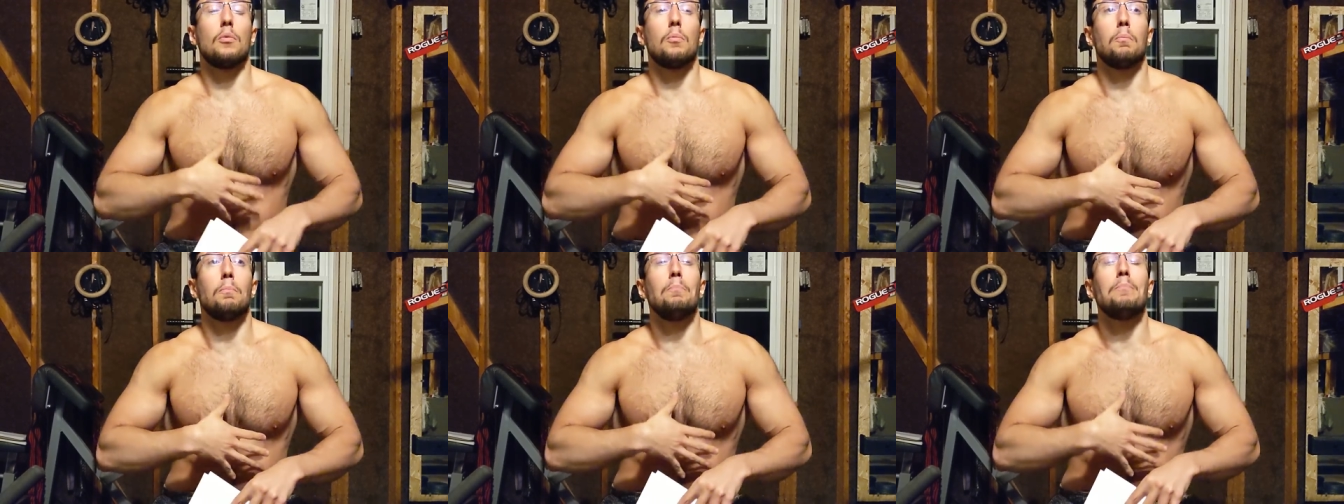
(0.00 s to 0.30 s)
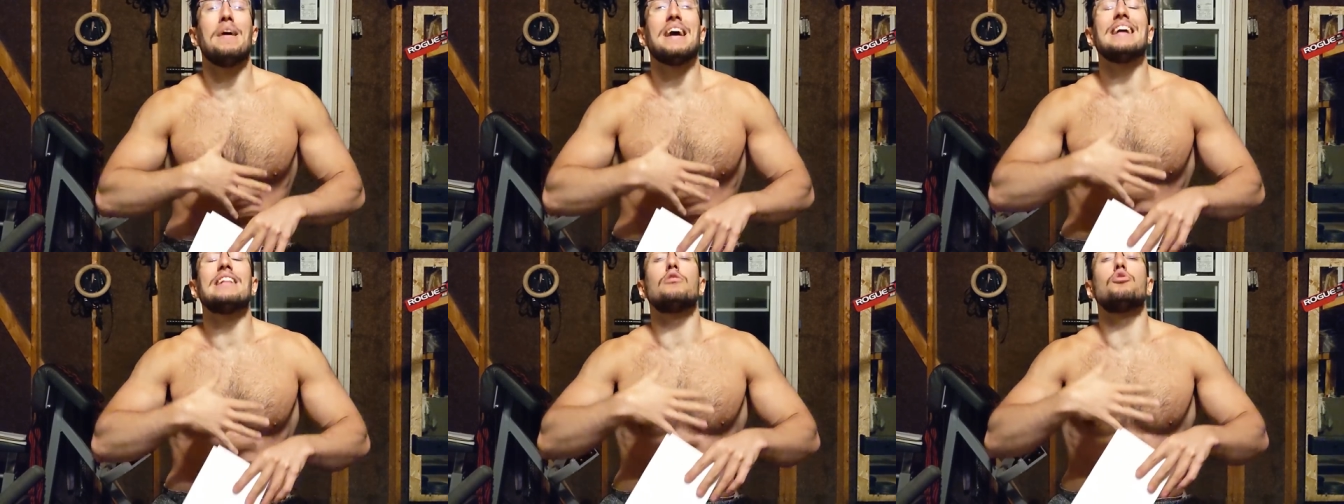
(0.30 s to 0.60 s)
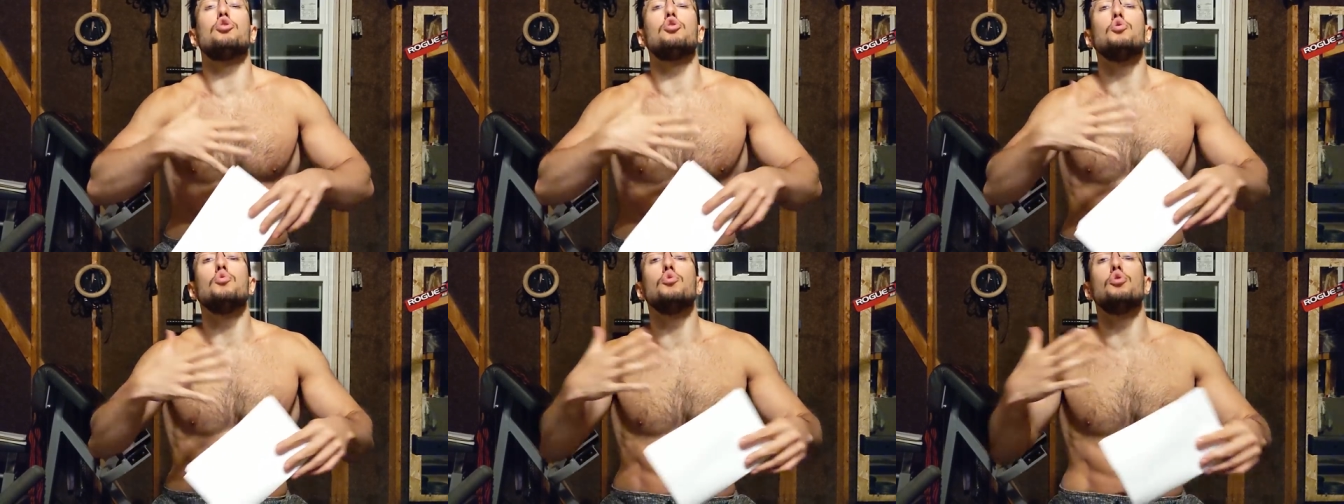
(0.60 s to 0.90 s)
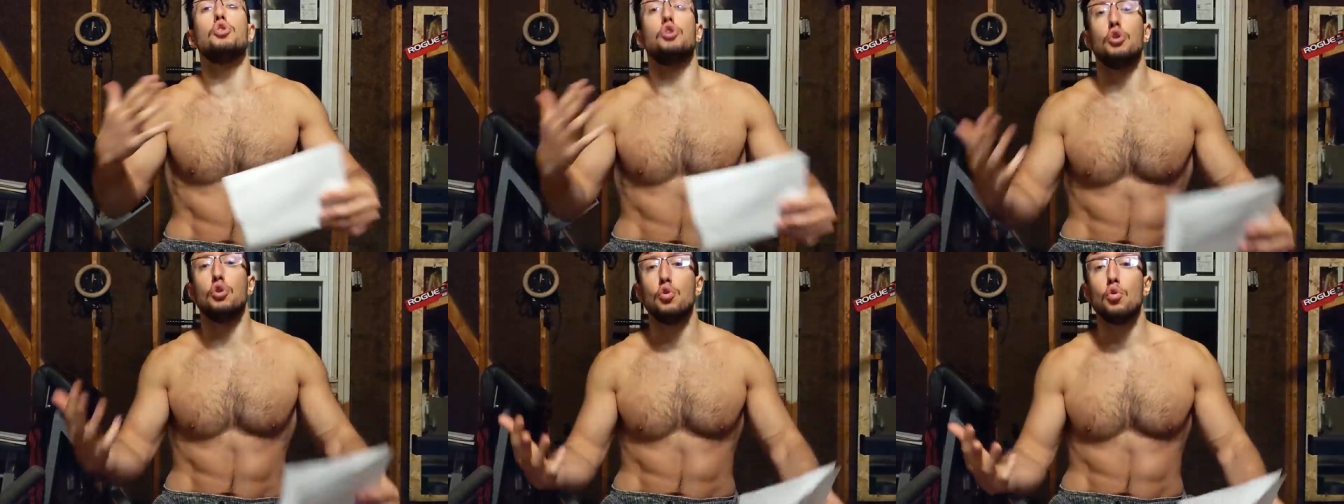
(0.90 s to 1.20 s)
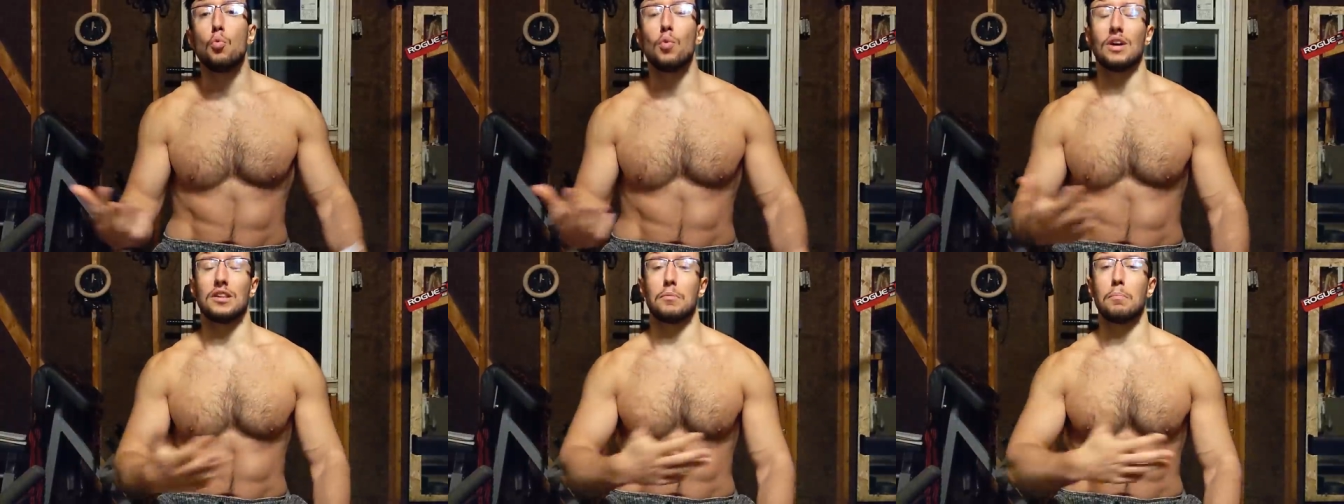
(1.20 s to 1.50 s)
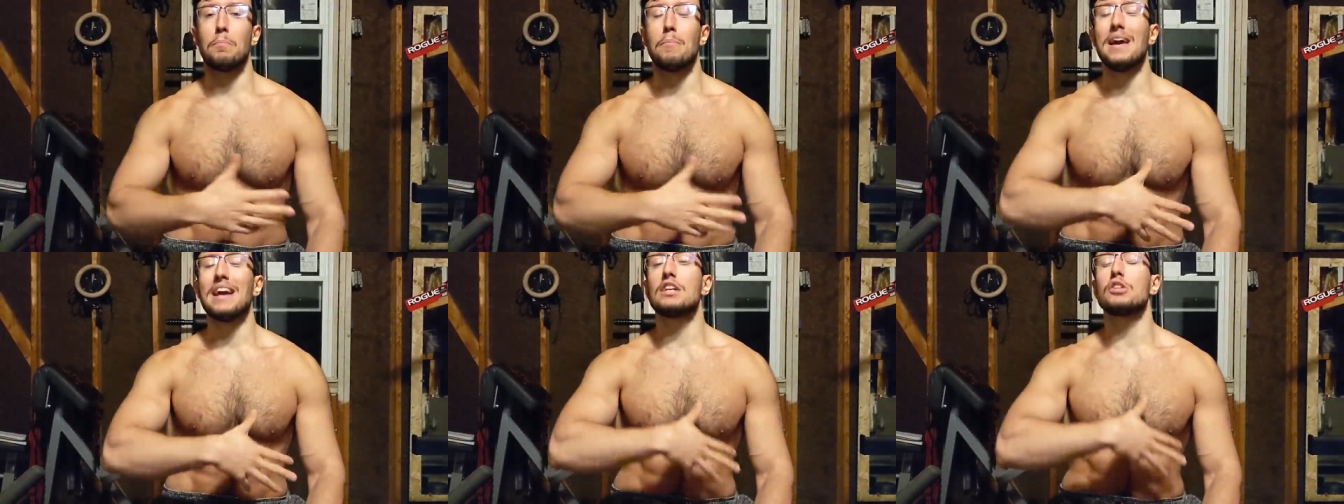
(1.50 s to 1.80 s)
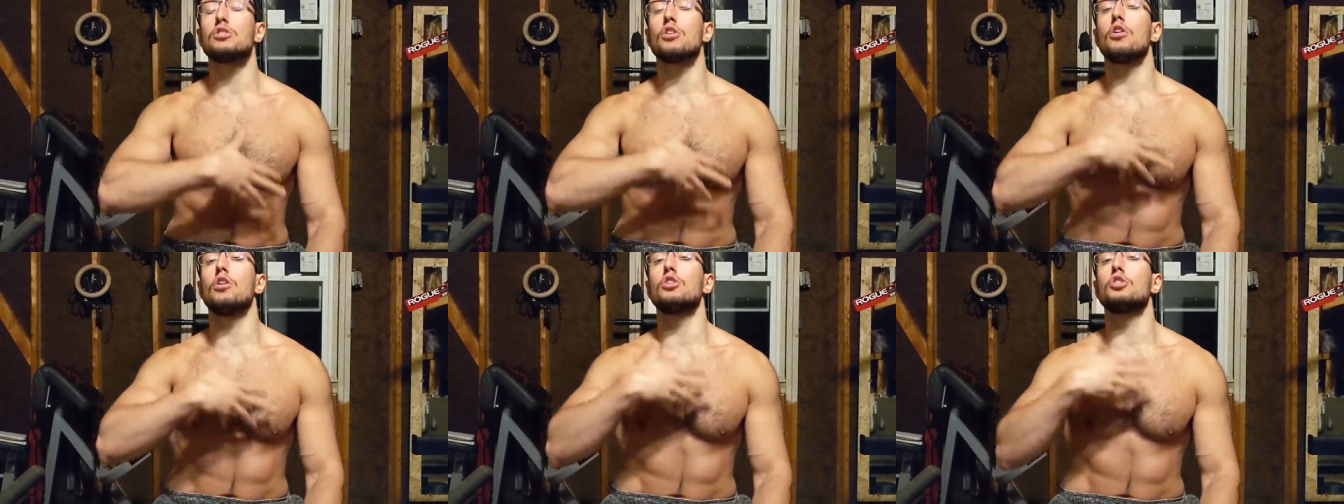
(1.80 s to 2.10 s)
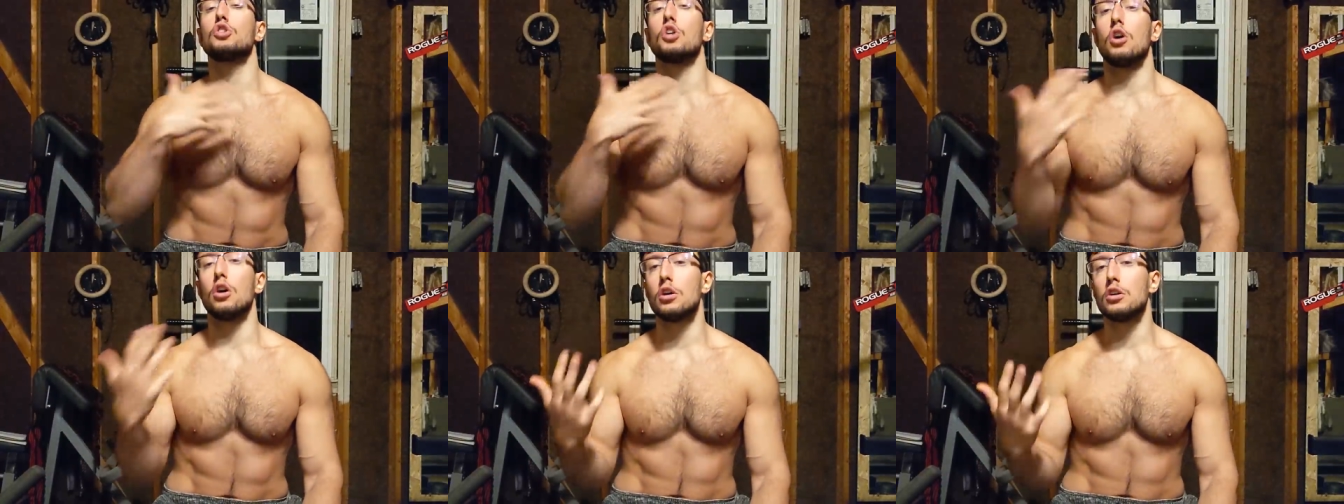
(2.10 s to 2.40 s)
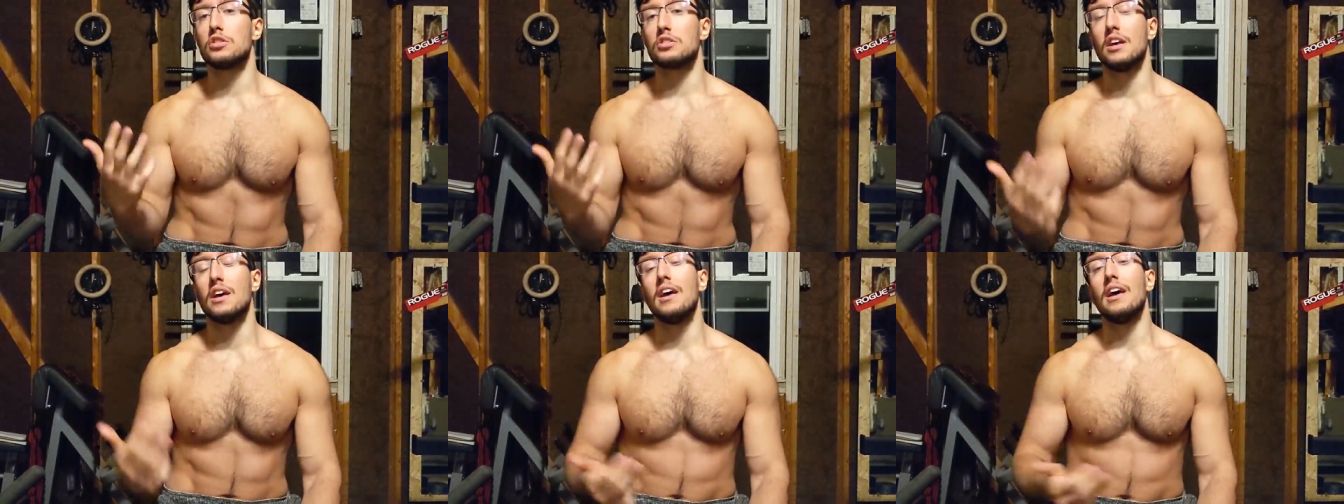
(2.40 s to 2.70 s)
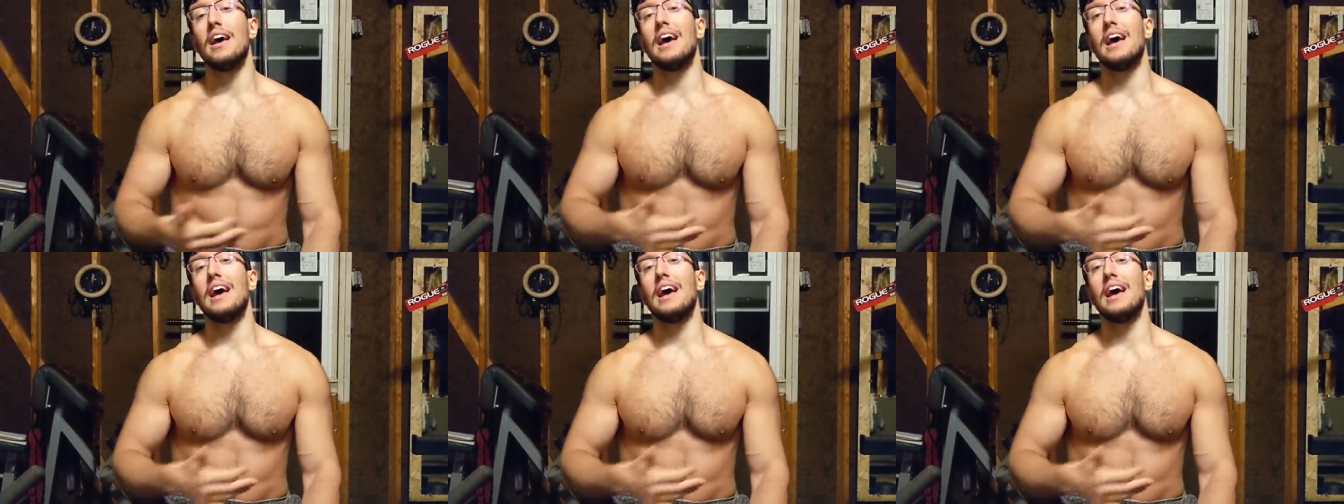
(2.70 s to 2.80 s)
made you you, what makes us us,